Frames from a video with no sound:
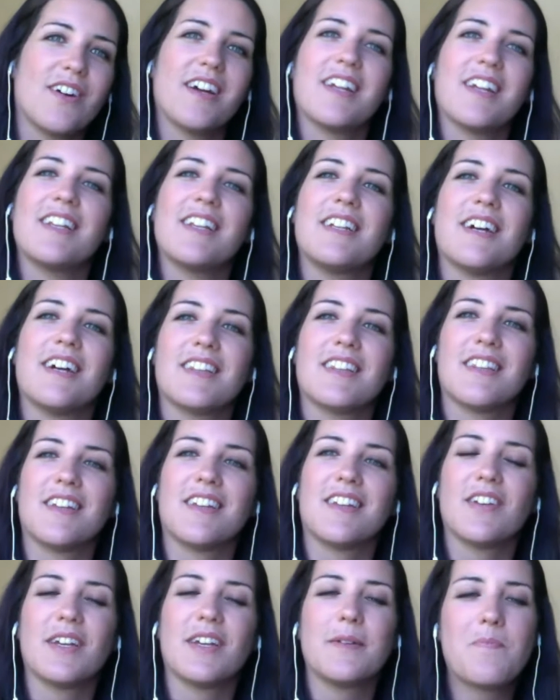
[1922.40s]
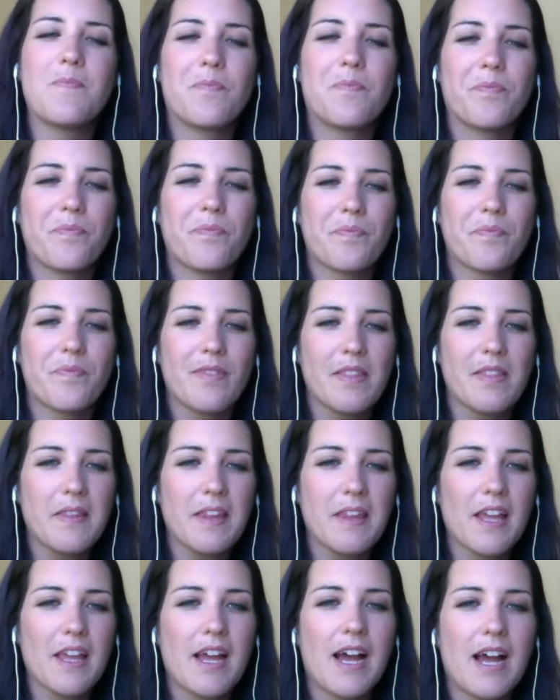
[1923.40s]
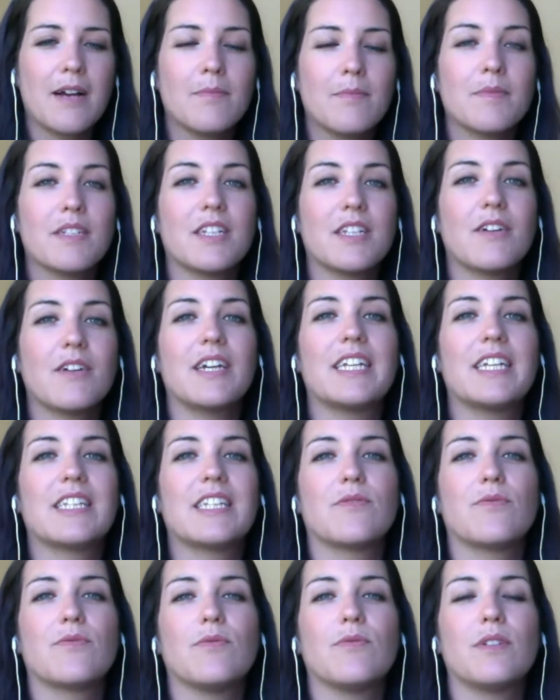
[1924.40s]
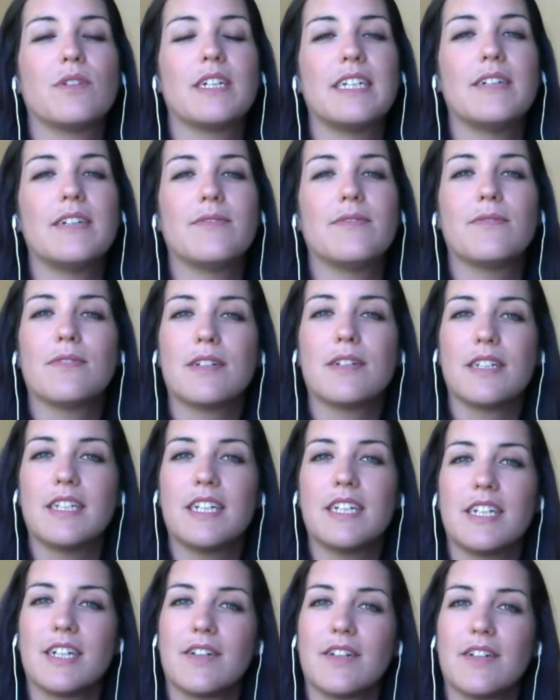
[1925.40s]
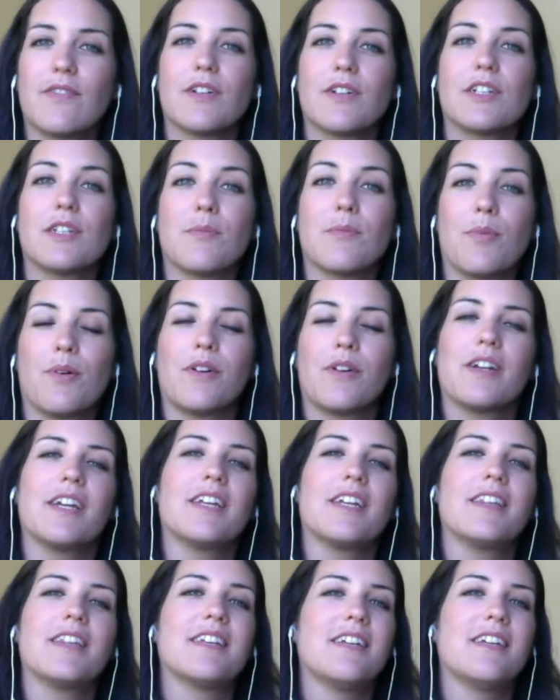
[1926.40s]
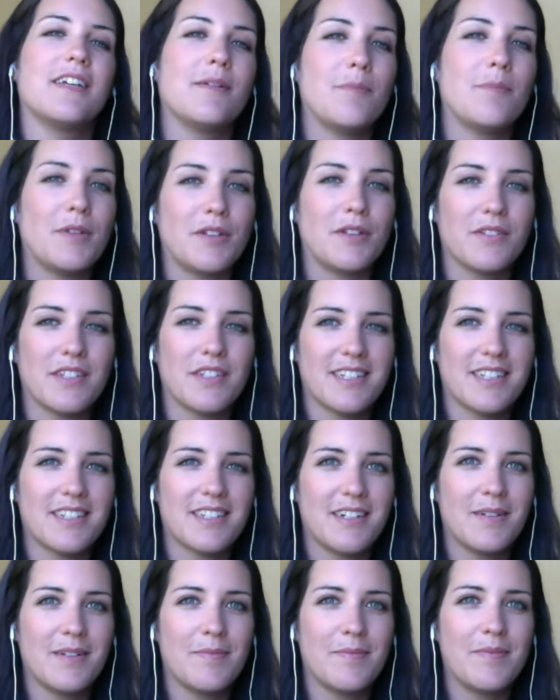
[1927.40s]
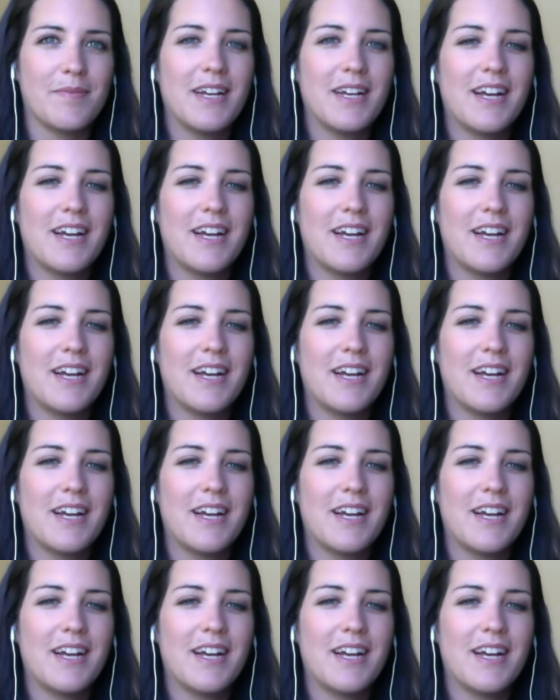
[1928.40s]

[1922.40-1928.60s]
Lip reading: in Young Living. So it's really, really good for supporting the immune system.